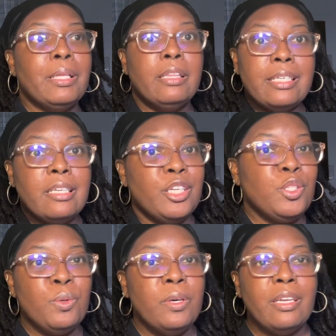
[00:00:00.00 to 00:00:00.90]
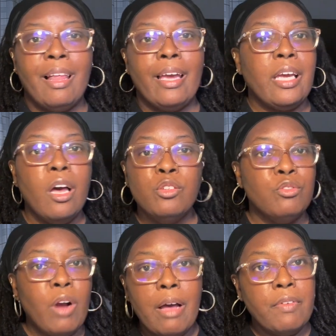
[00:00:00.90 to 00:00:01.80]
listening to it like
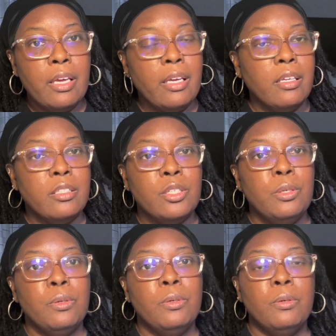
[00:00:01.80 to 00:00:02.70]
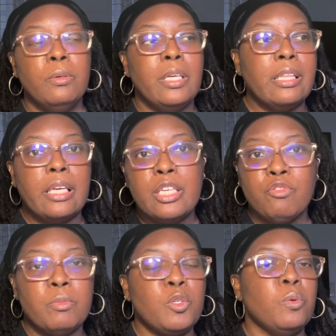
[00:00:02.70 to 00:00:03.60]
driving to get the kids
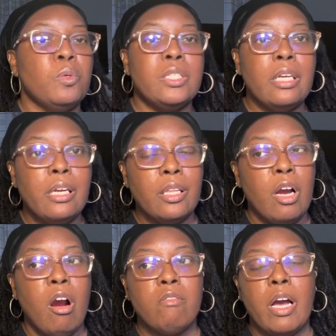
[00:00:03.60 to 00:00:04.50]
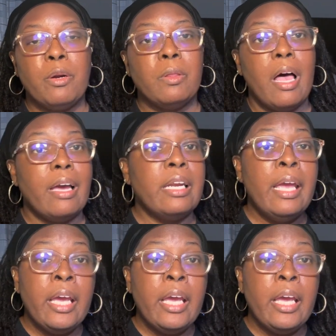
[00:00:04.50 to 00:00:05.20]
from school, sitting in the car rider line.